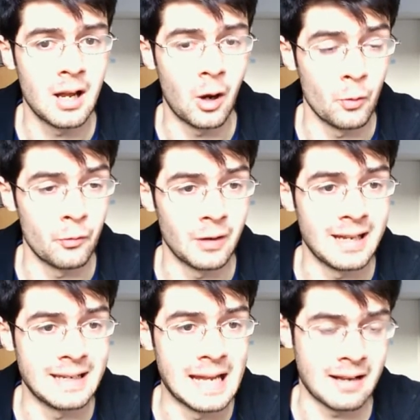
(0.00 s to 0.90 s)

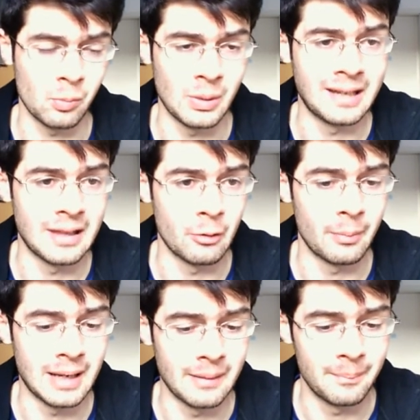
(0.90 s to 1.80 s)
Hopefully next week there will
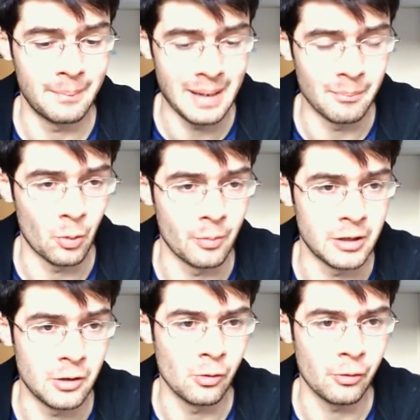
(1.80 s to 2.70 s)
be a bit more
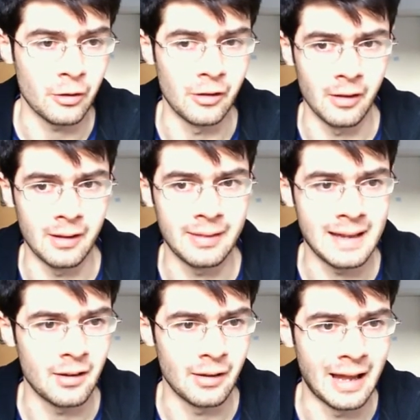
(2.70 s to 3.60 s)
news, because I
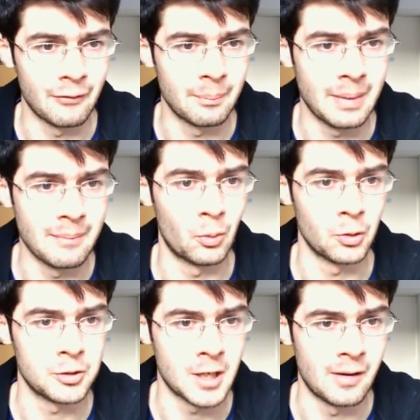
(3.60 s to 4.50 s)
think I'll have a bit
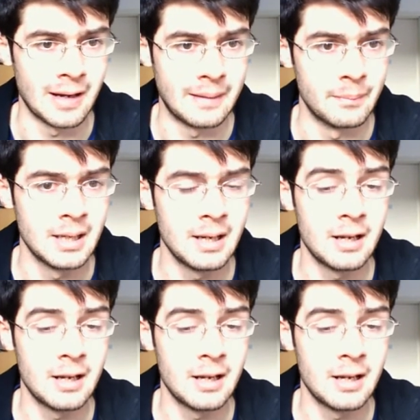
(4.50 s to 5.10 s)
more time